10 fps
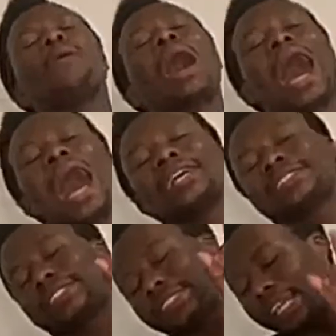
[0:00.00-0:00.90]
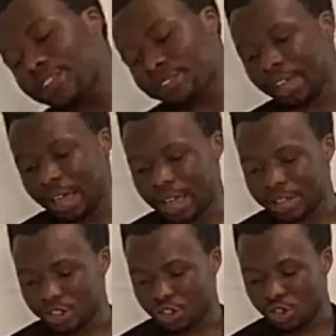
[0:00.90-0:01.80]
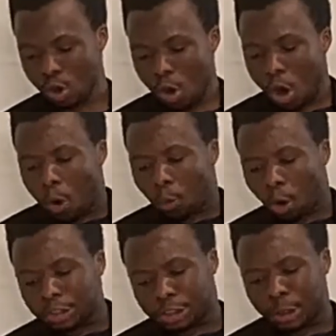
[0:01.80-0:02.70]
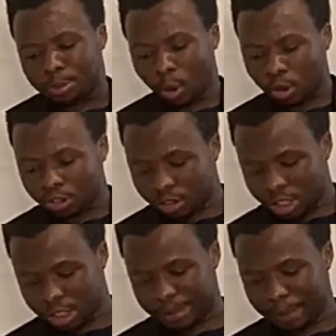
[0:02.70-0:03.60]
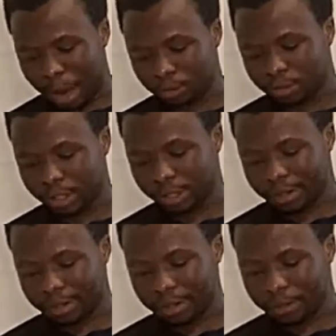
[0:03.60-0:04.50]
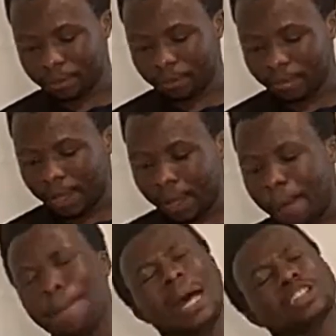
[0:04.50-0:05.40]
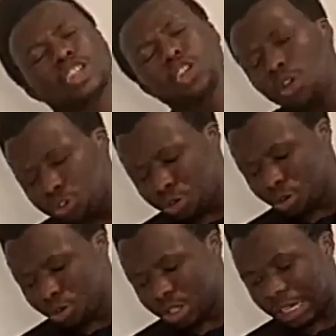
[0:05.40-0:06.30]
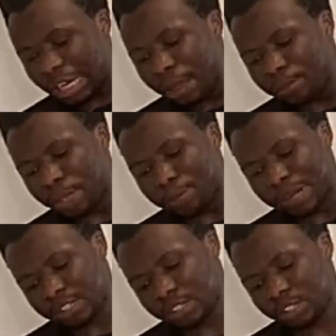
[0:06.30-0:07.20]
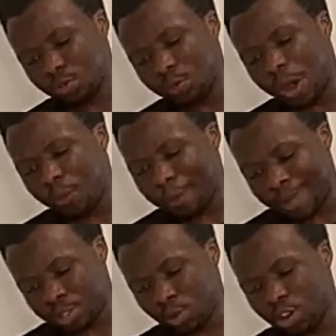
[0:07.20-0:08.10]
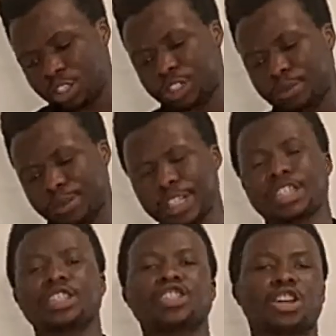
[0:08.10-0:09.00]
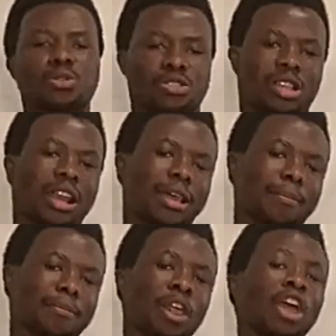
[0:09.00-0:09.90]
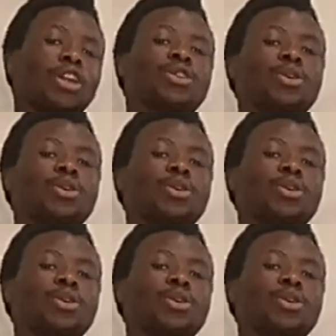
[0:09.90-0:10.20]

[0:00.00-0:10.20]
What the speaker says: our ancestors worship on this mountain, but you Jews claim the place where we must worship is in Jerusalem.